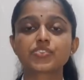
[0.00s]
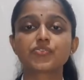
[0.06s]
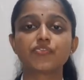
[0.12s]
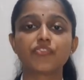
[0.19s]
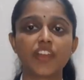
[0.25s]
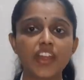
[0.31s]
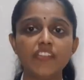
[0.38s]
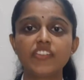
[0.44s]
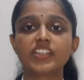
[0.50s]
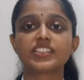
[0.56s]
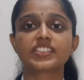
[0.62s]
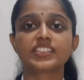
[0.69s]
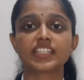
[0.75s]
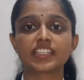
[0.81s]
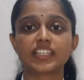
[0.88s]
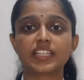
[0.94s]
various
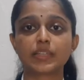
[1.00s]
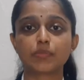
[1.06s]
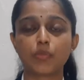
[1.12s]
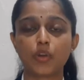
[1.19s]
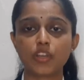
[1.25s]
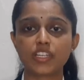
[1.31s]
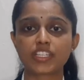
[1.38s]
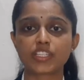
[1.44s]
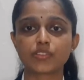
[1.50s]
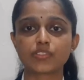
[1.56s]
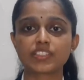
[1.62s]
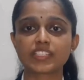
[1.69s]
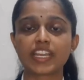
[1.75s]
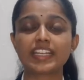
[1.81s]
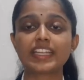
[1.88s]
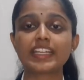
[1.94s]
signaling molecules
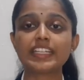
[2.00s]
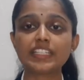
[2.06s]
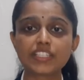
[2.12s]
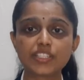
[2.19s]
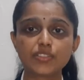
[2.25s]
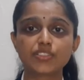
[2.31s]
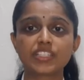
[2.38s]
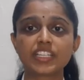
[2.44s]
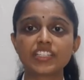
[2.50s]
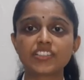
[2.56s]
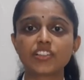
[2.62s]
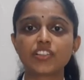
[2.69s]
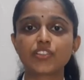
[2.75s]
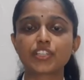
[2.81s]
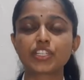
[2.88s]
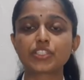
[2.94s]
and induces
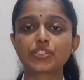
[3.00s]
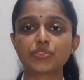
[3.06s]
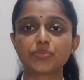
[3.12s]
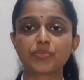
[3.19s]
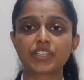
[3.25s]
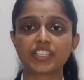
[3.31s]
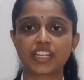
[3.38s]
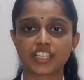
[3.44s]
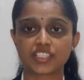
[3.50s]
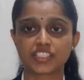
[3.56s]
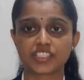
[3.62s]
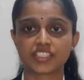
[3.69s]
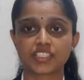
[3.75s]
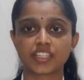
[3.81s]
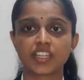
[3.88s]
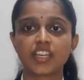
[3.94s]
interleukin-2 production.